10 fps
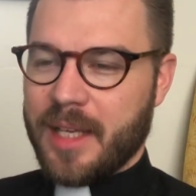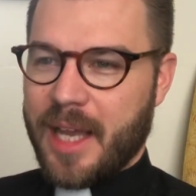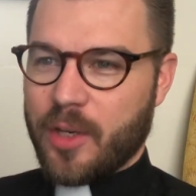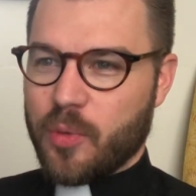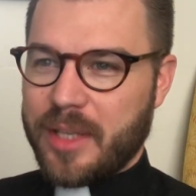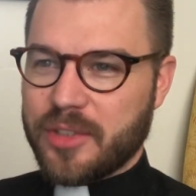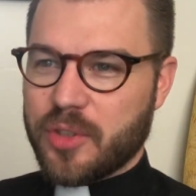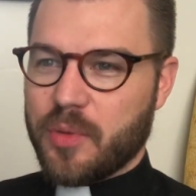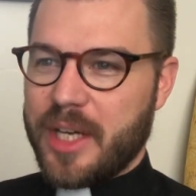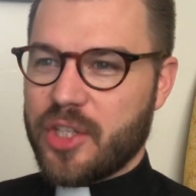and a
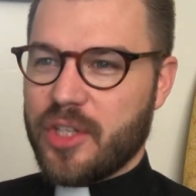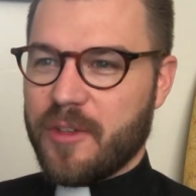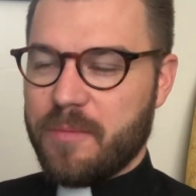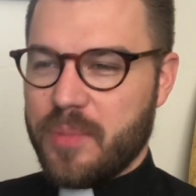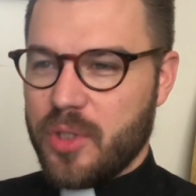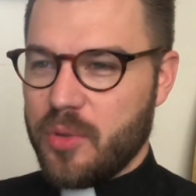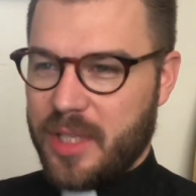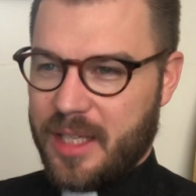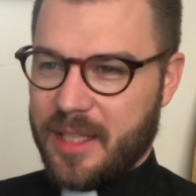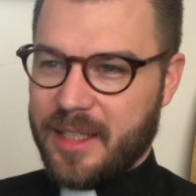restoration of
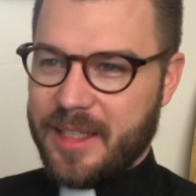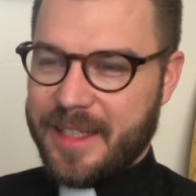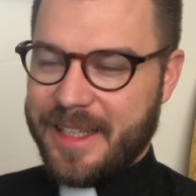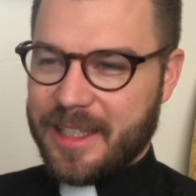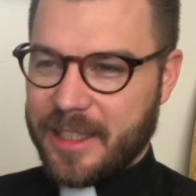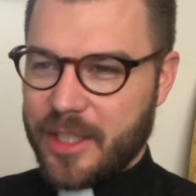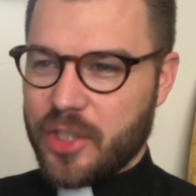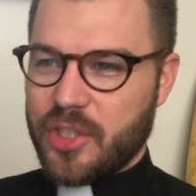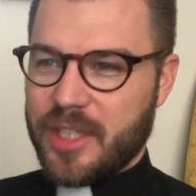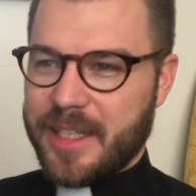beauty in
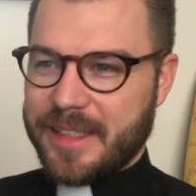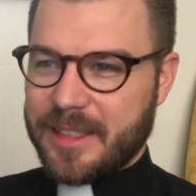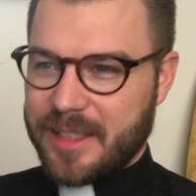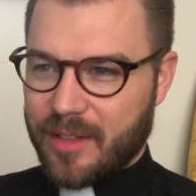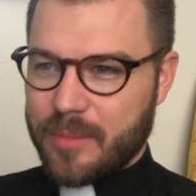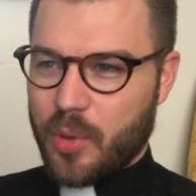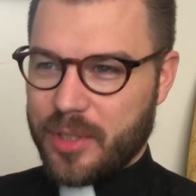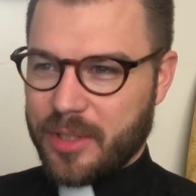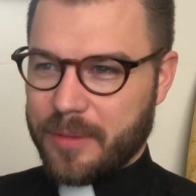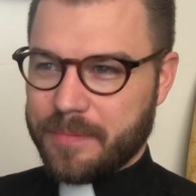liturgy and
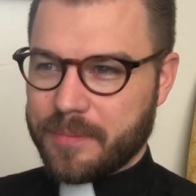ceremonial.